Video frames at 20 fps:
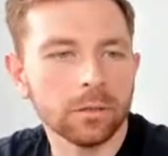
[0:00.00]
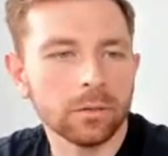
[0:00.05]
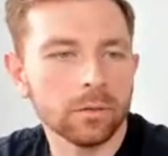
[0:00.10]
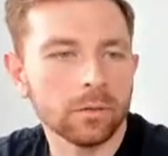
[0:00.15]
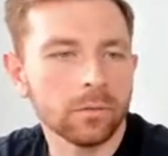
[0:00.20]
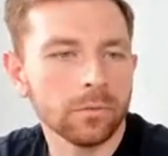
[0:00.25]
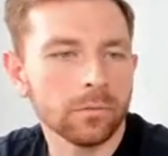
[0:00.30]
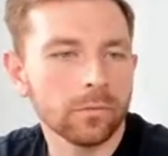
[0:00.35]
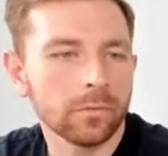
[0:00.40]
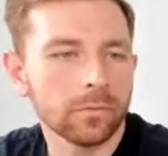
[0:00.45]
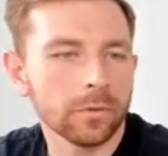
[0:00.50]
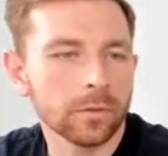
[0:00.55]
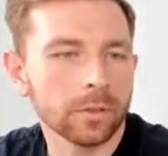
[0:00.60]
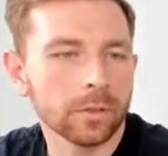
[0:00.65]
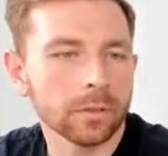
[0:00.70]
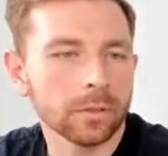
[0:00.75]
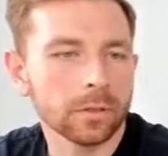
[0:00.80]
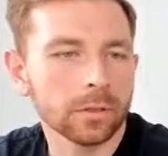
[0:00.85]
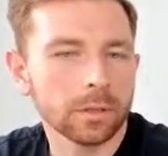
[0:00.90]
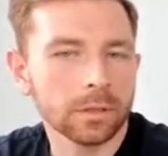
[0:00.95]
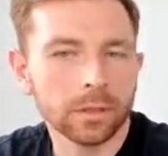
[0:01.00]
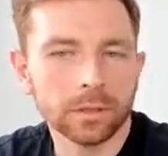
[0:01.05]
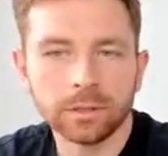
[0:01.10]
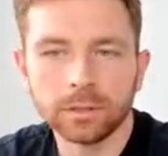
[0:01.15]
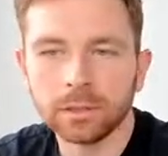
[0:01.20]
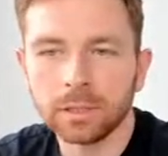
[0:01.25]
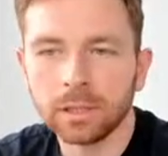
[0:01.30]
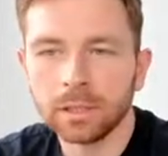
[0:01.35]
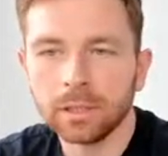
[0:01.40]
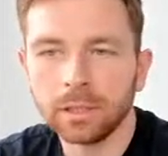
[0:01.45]
of
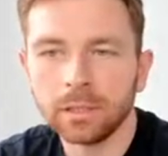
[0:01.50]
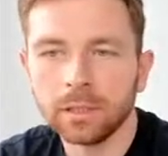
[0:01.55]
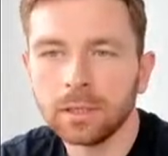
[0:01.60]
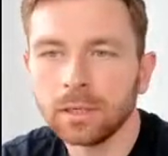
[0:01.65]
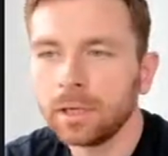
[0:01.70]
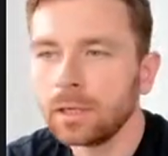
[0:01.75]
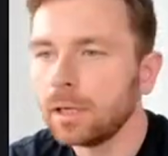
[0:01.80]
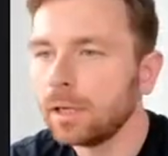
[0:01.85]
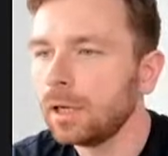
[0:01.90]
NDI,